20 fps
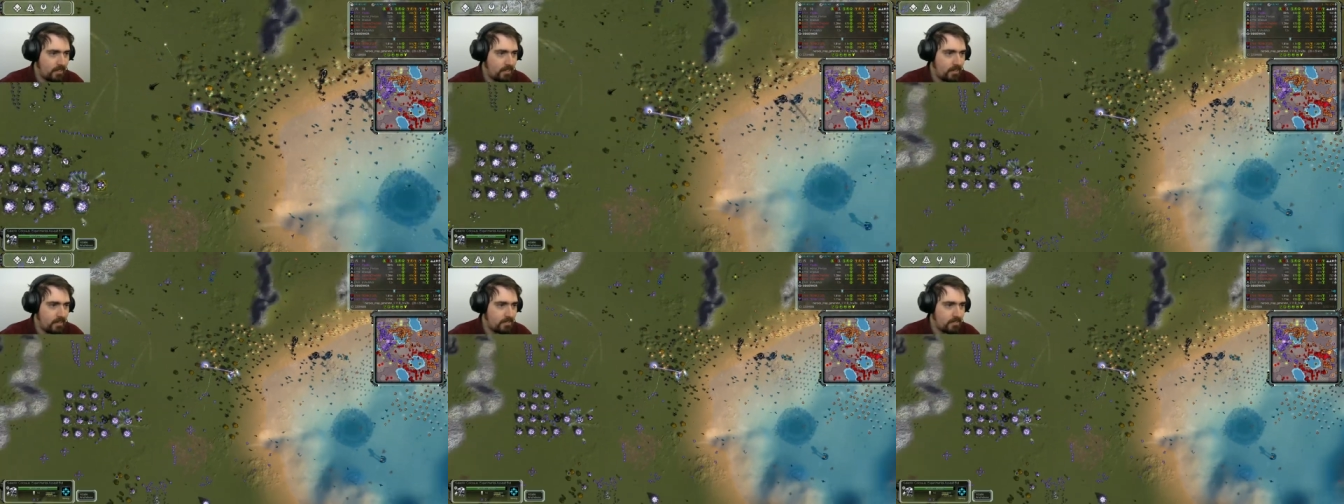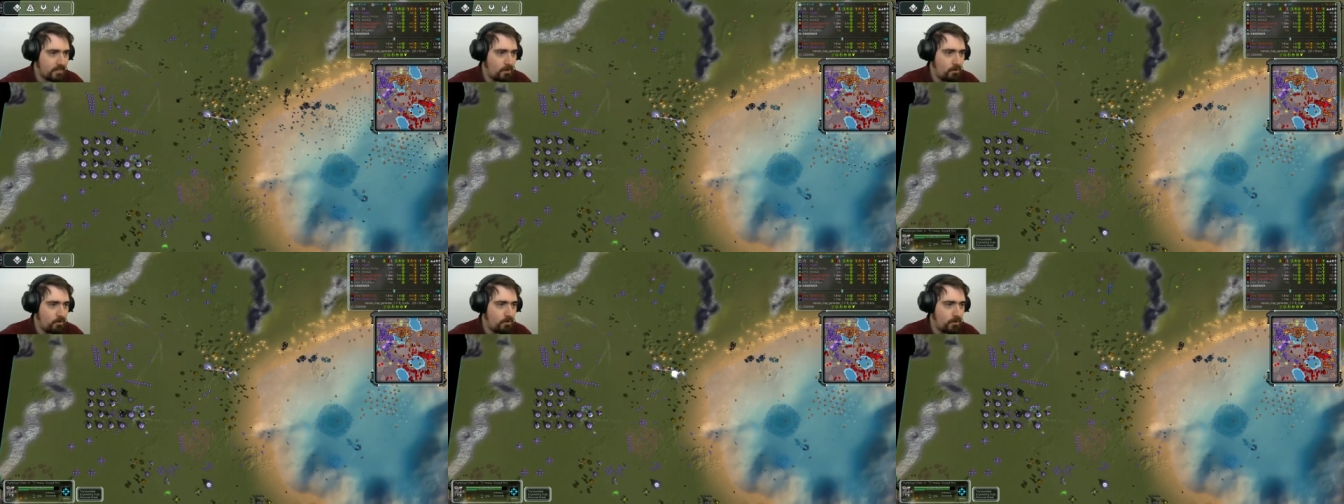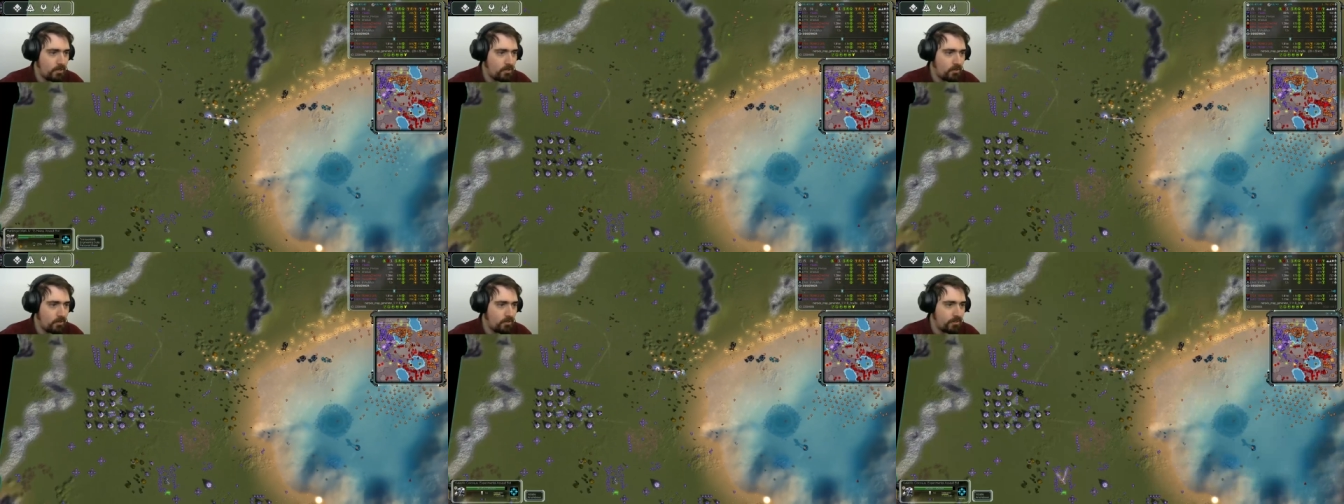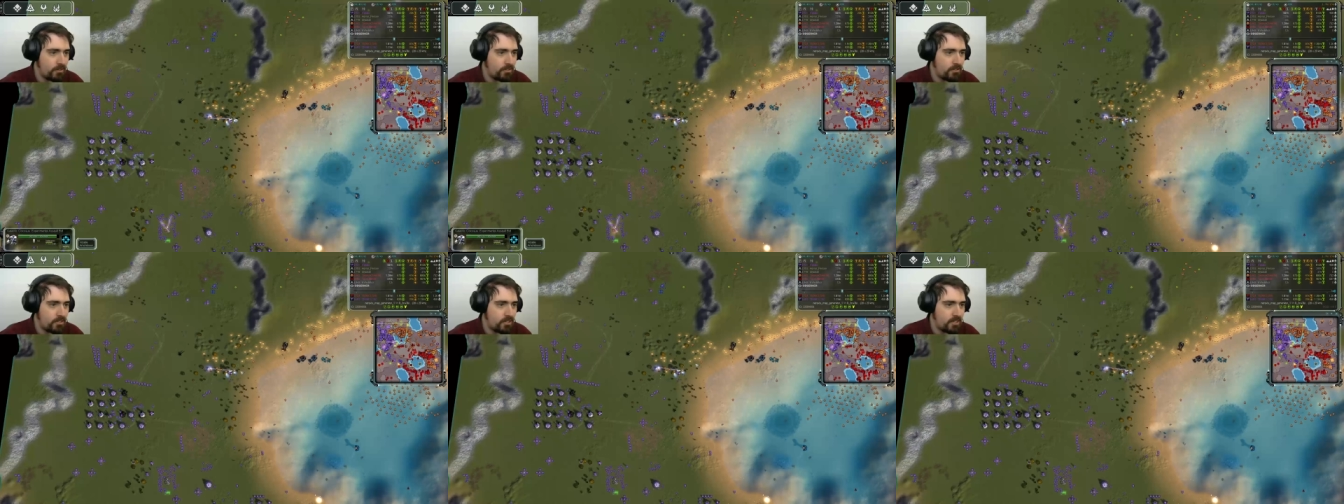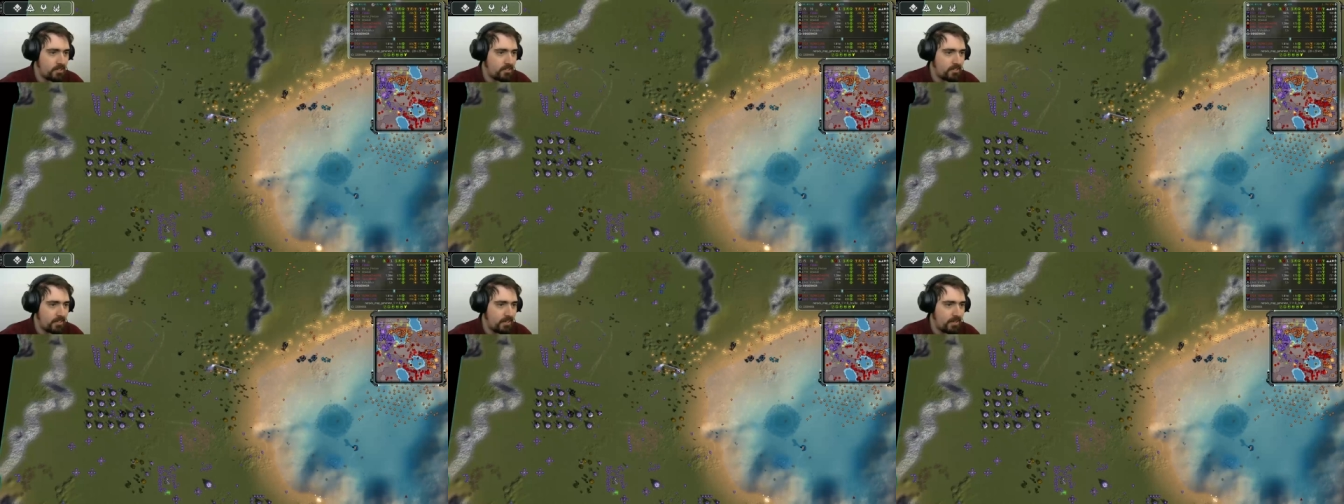he's only got this
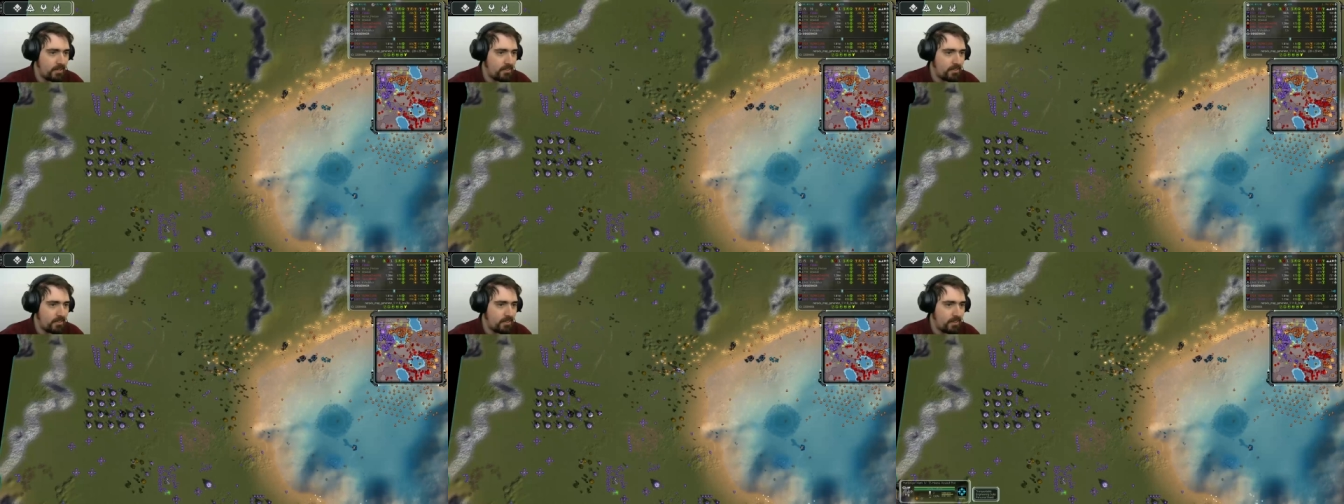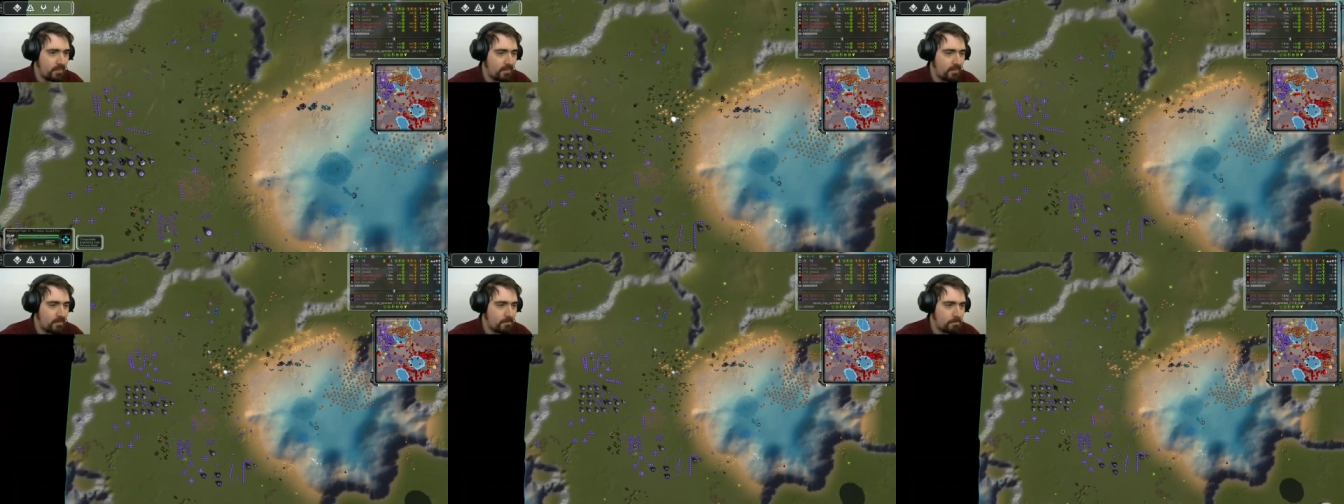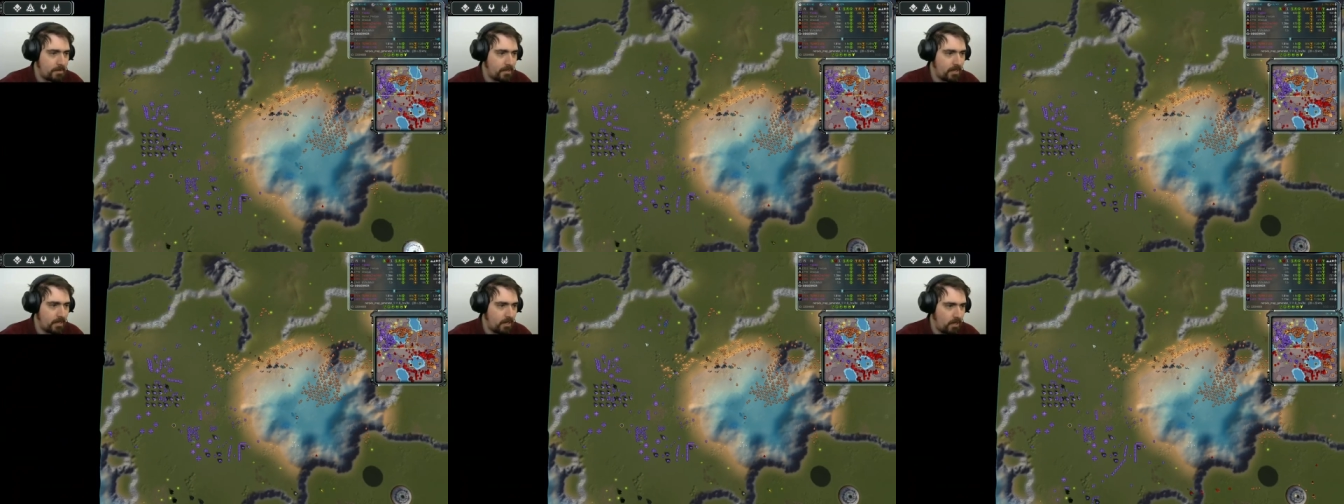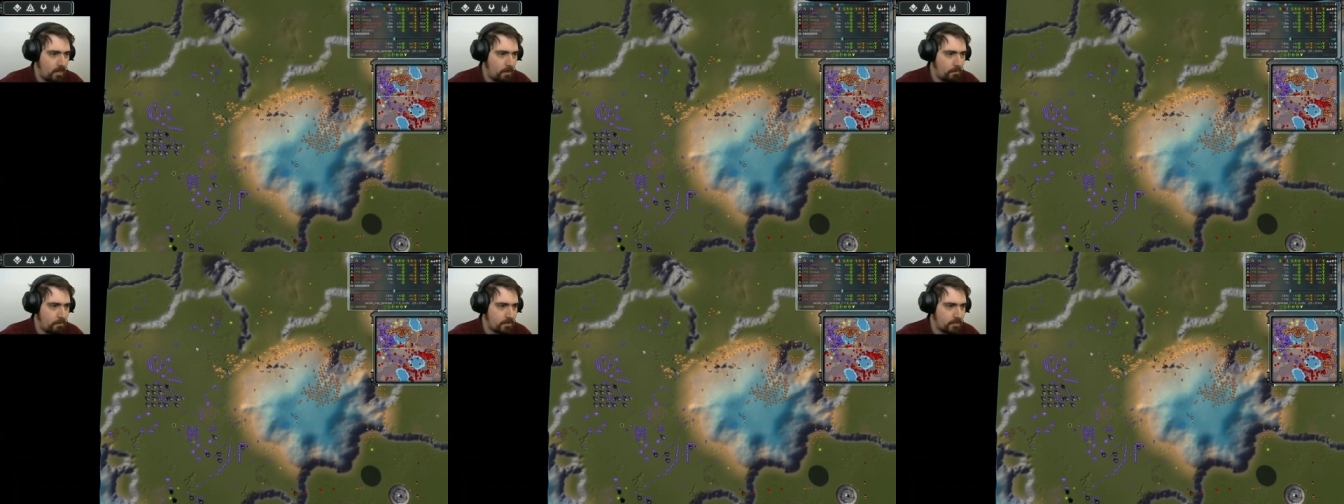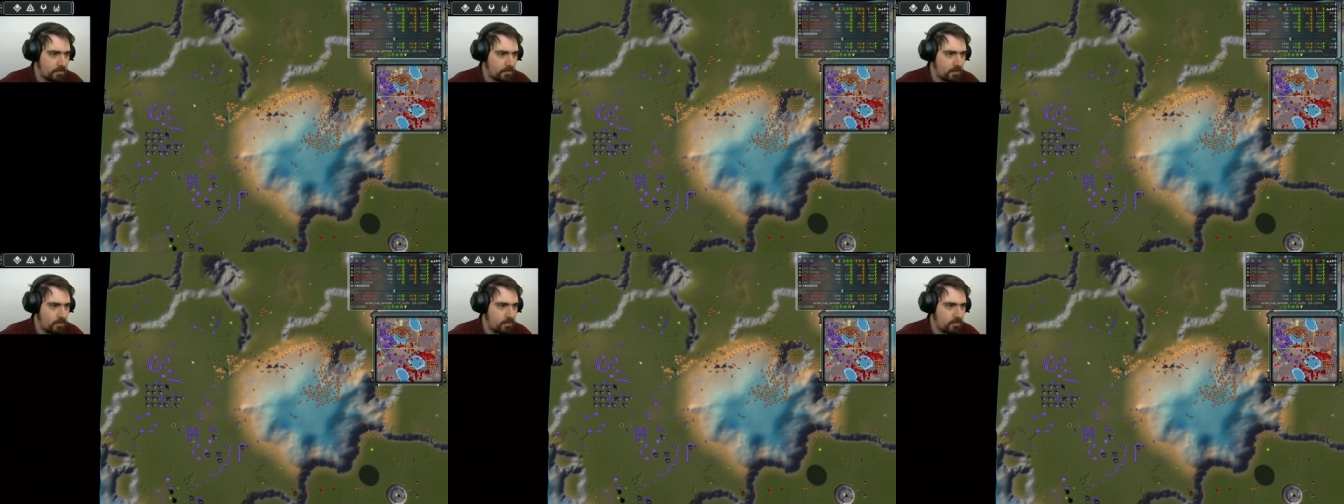GC and this many
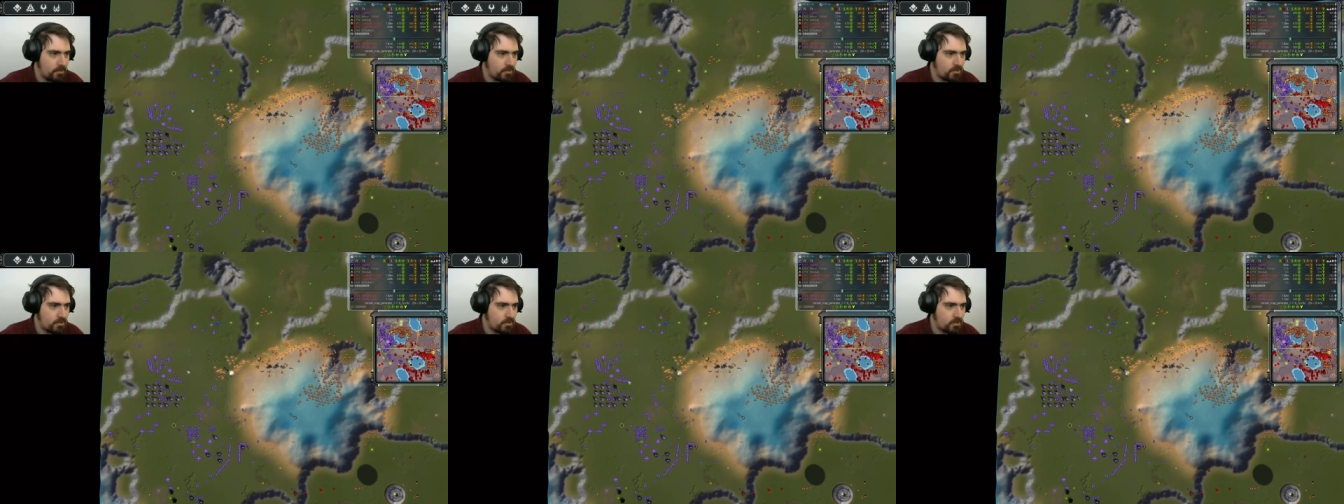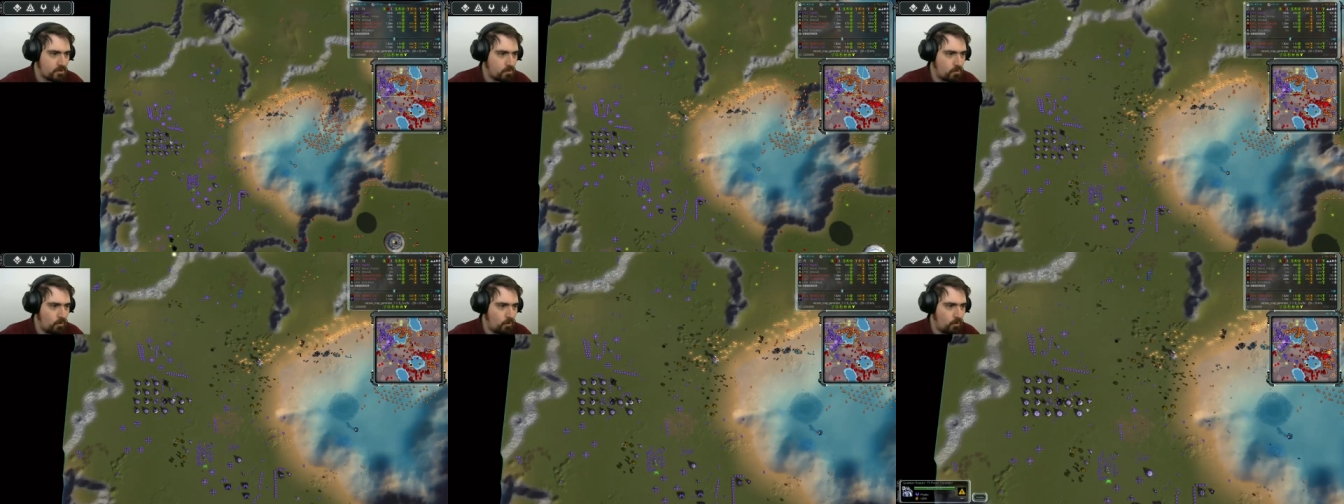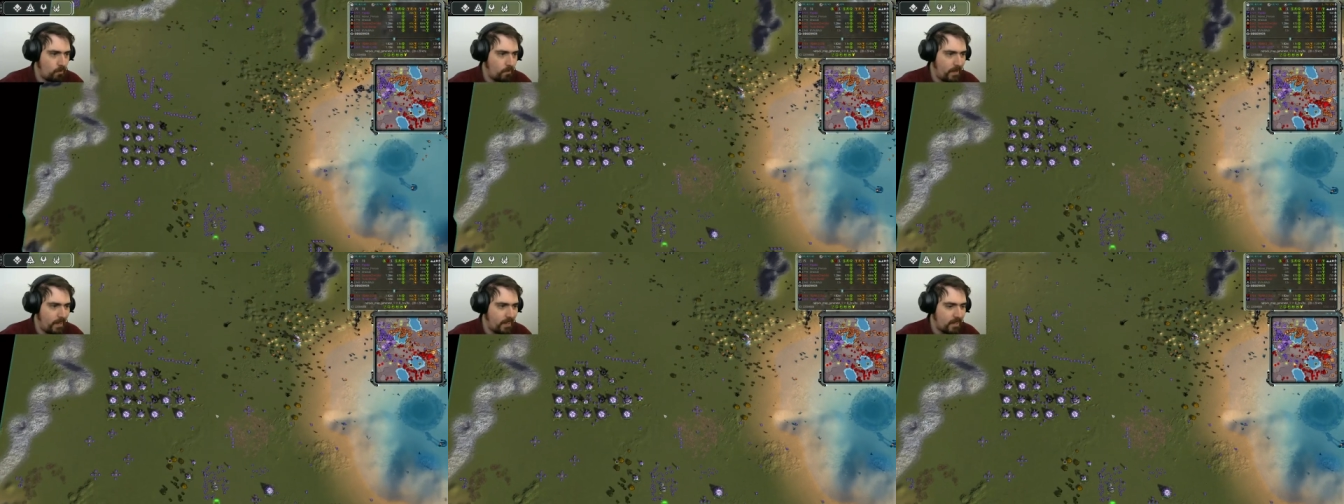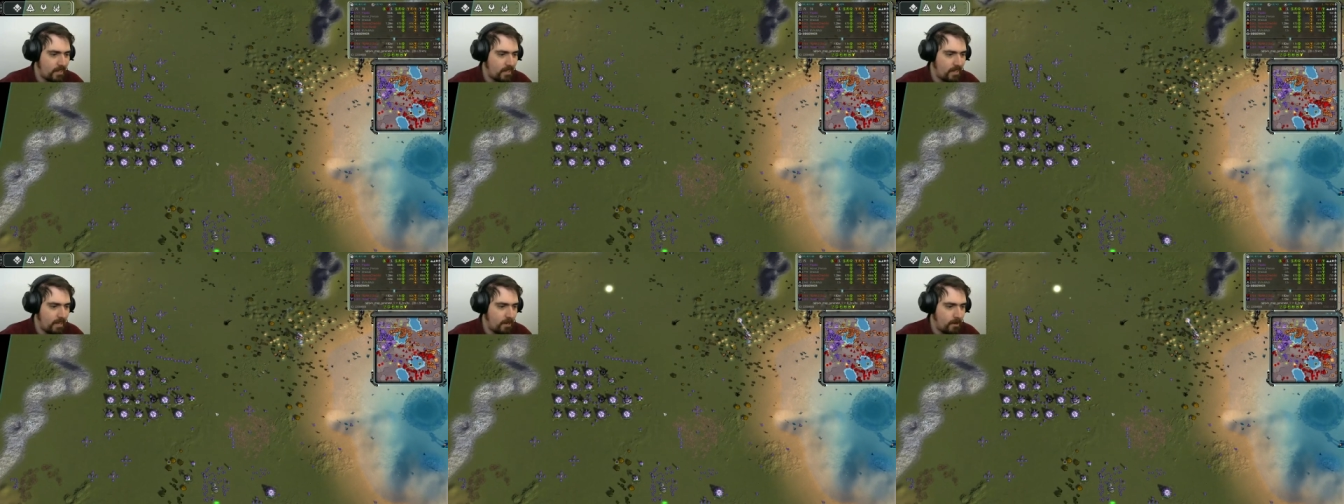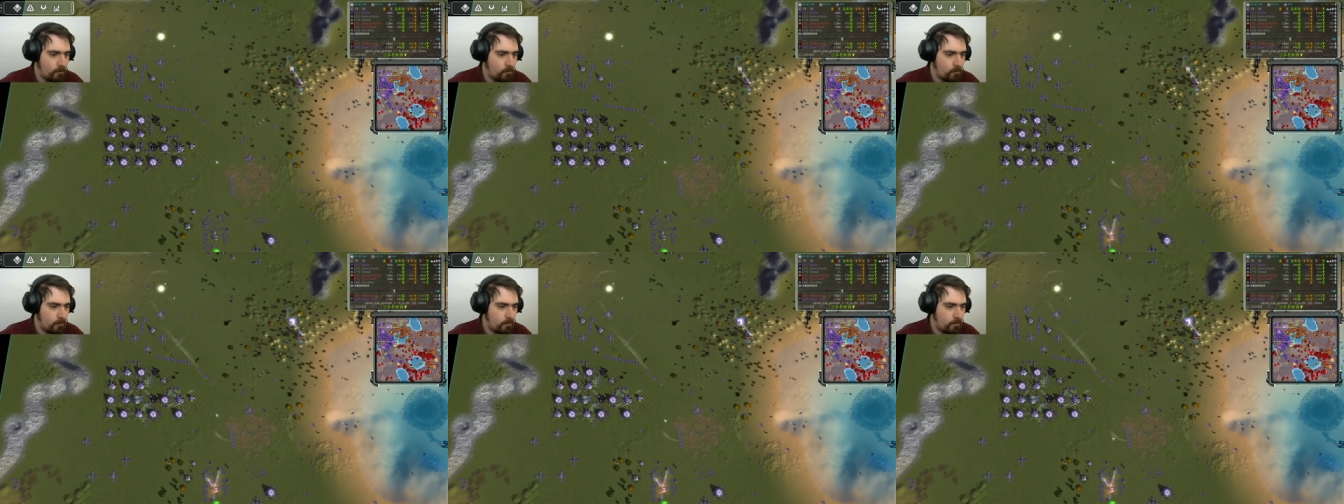Harbies are going to swarm it down.